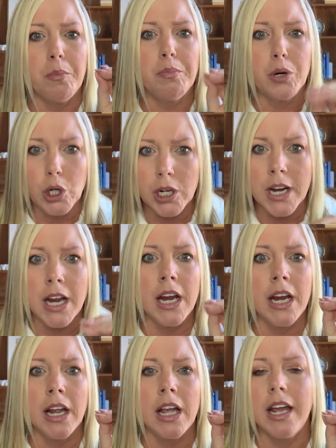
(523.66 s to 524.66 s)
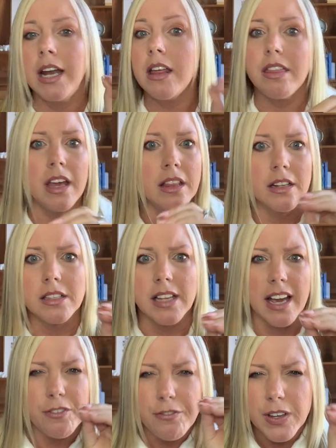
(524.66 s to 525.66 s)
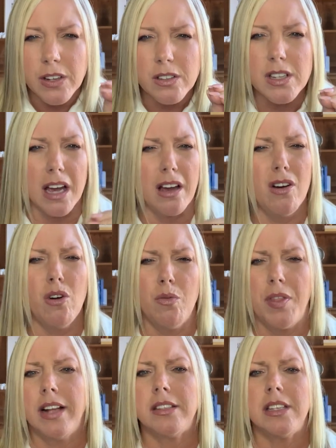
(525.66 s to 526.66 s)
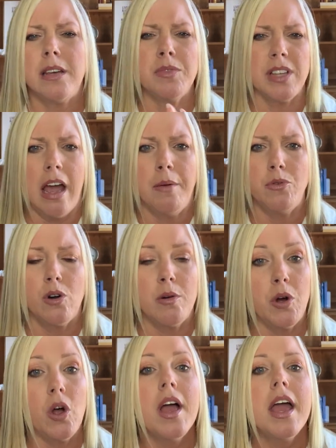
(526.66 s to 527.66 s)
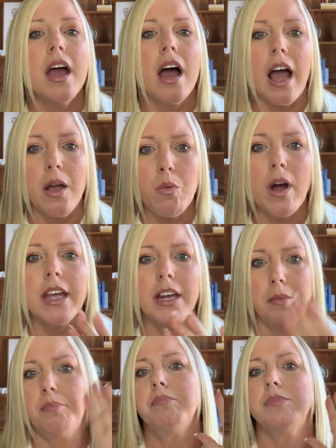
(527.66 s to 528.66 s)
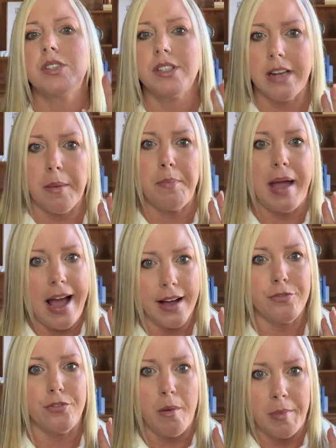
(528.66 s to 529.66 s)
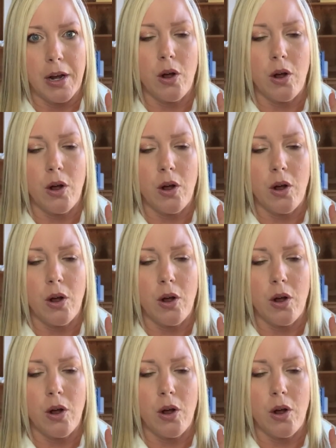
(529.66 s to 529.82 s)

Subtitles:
burning, anything that's like, feels like, oh, that seems abnormal, I want you to step back from it.